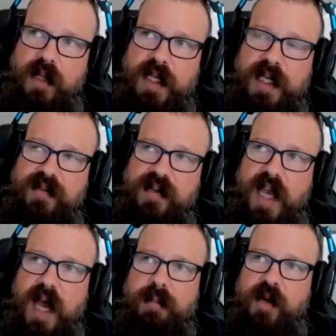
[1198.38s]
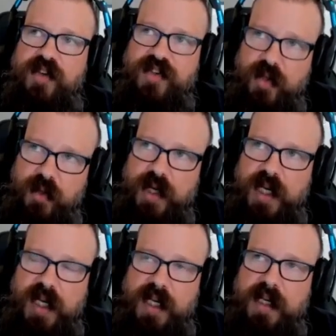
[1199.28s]
really it's the
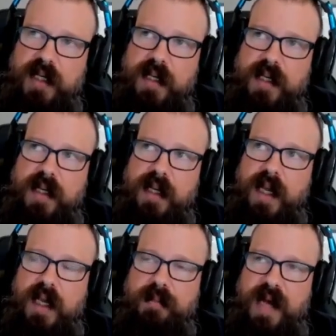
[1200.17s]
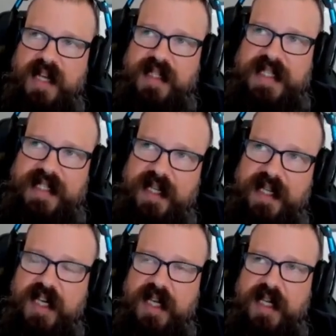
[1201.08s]
opportunity and the
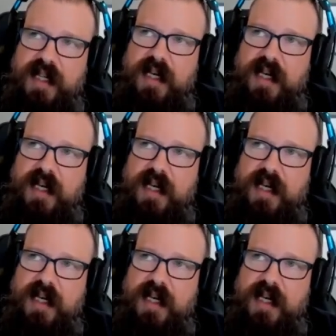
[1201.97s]
positivity